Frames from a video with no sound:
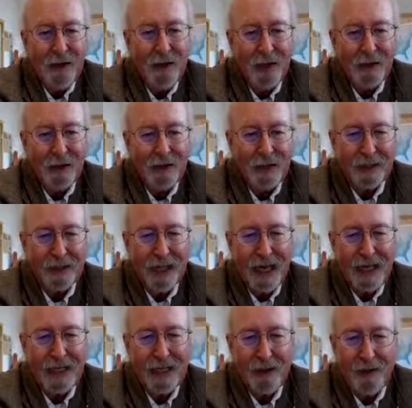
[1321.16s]
then there's a
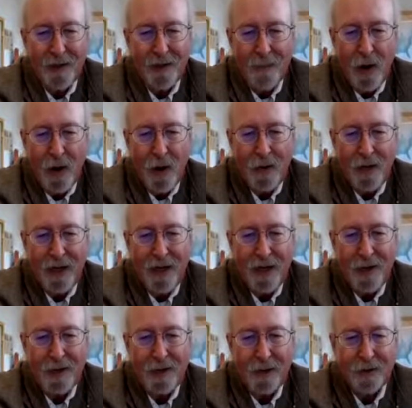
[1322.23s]
secondary mode
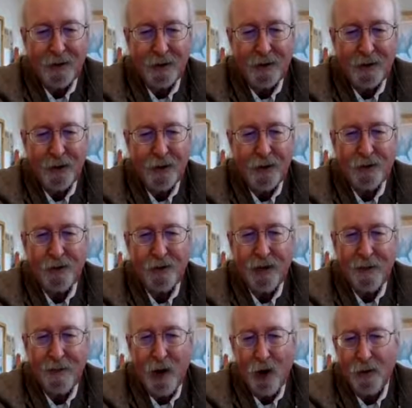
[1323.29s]
here, there's a tertiary
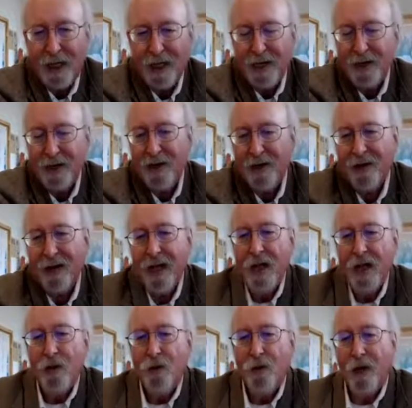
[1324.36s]
mode here.
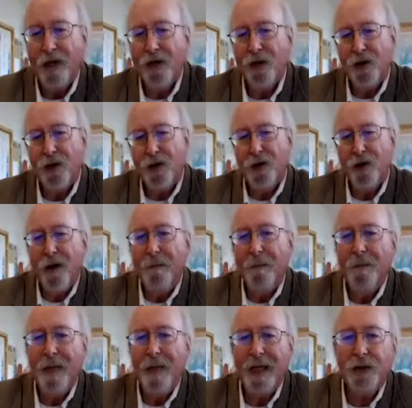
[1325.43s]
When you're
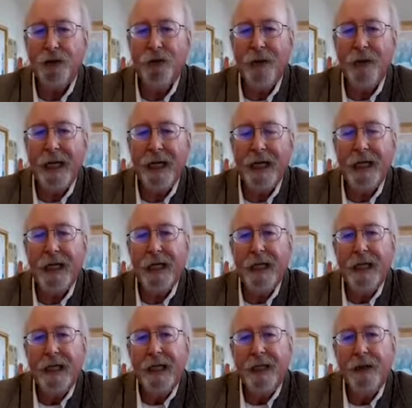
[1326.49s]
measuring
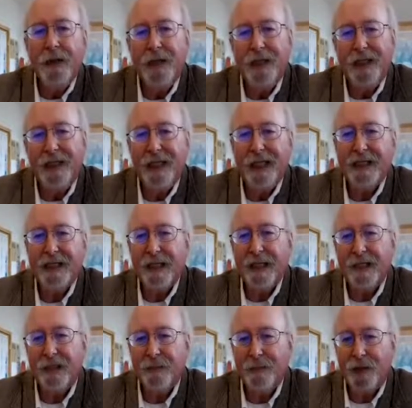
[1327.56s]
the
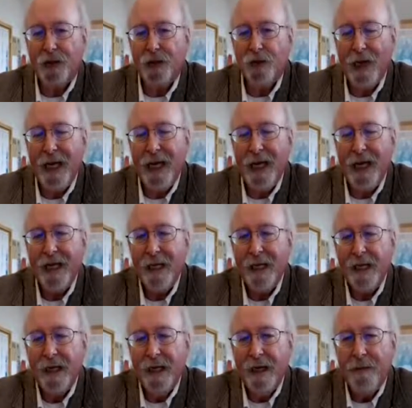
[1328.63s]
distance between
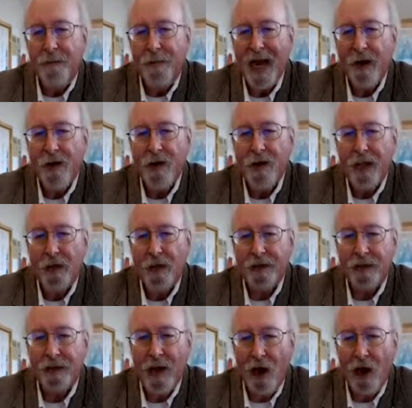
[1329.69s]
parallel
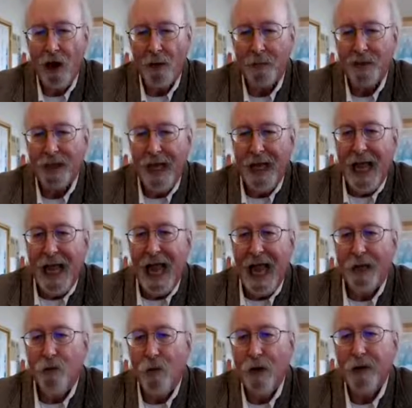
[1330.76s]
scarps,
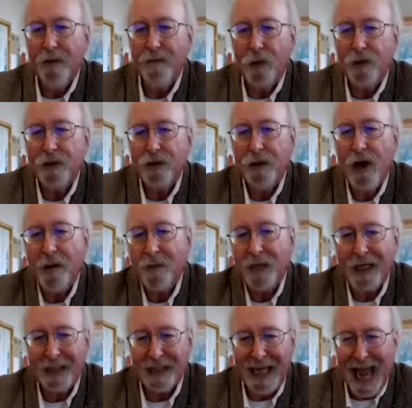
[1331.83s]
and one of those scarps
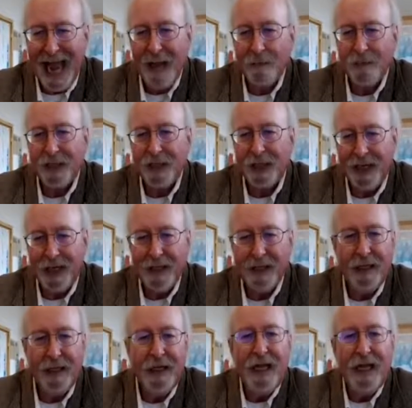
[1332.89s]
has gaps in it,